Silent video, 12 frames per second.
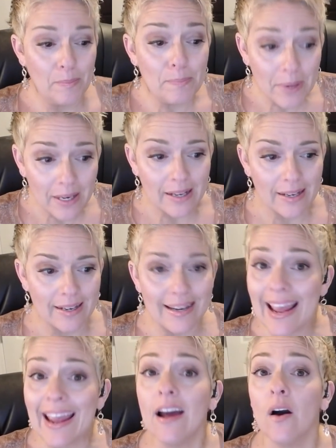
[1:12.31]
But
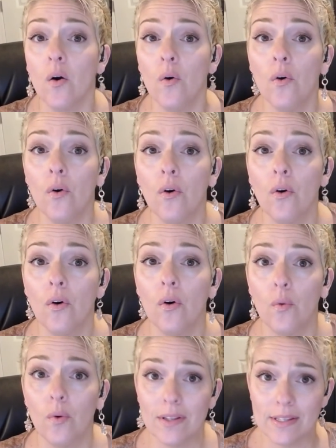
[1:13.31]
now,
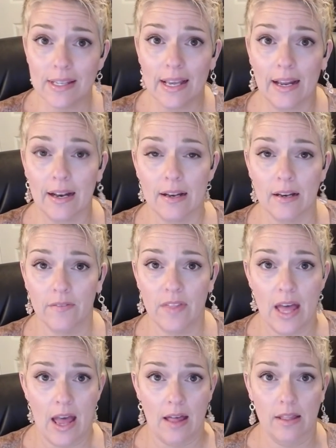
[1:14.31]
one side of
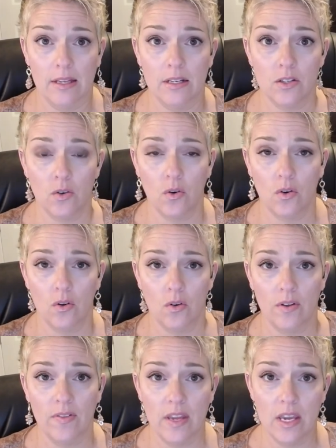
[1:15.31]
the island
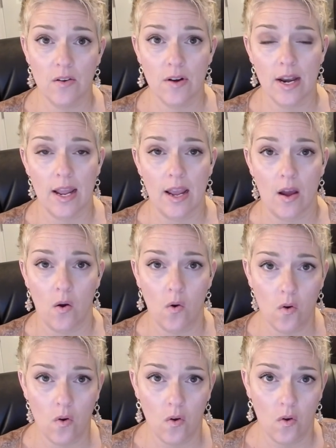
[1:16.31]
in the here and
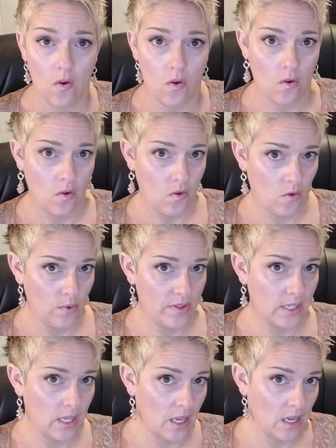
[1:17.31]
now, with
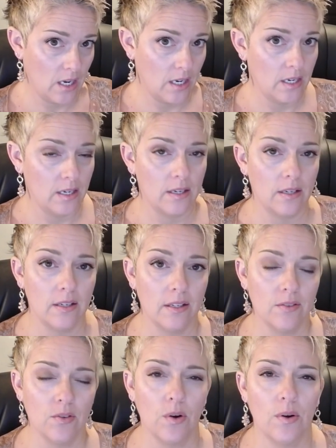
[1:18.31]
Sun and
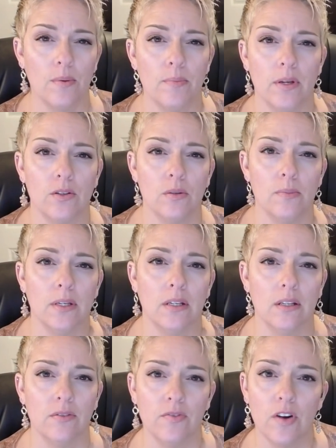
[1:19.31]
grown up Benjamin
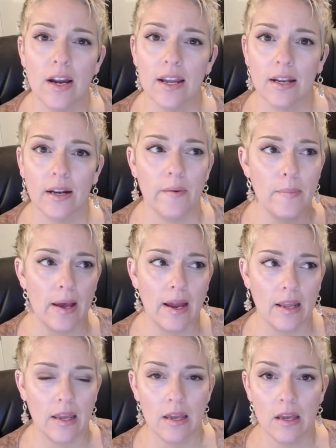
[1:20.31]
and Frank and
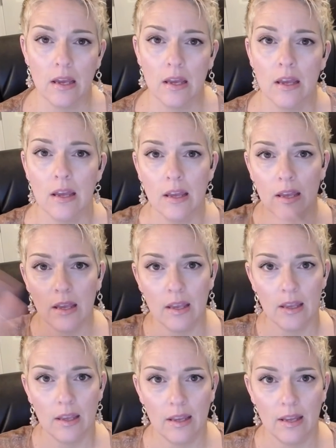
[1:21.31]
everybody,
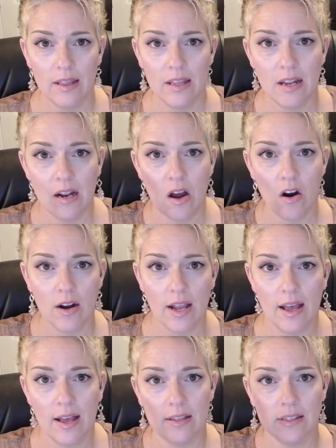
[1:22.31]
and then our
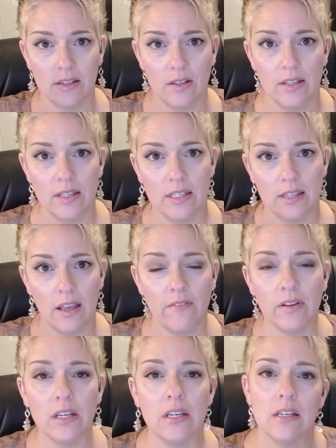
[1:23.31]
guys in the
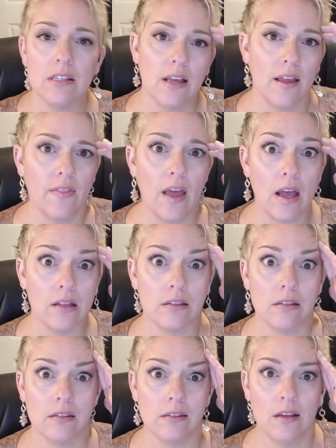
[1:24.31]
70s, like
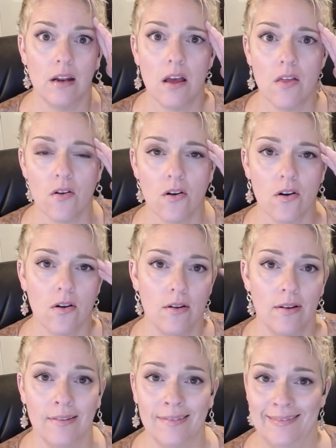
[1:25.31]
that's another
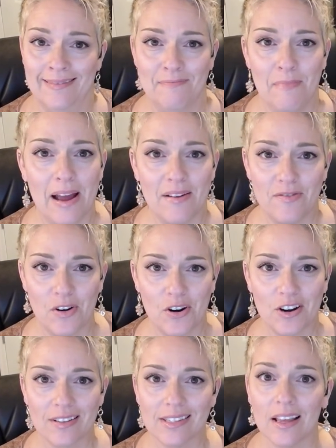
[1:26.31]
mind
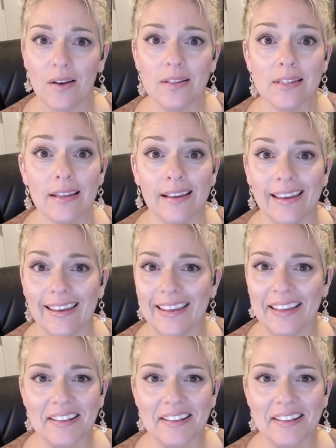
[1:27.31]
fart. So it's like,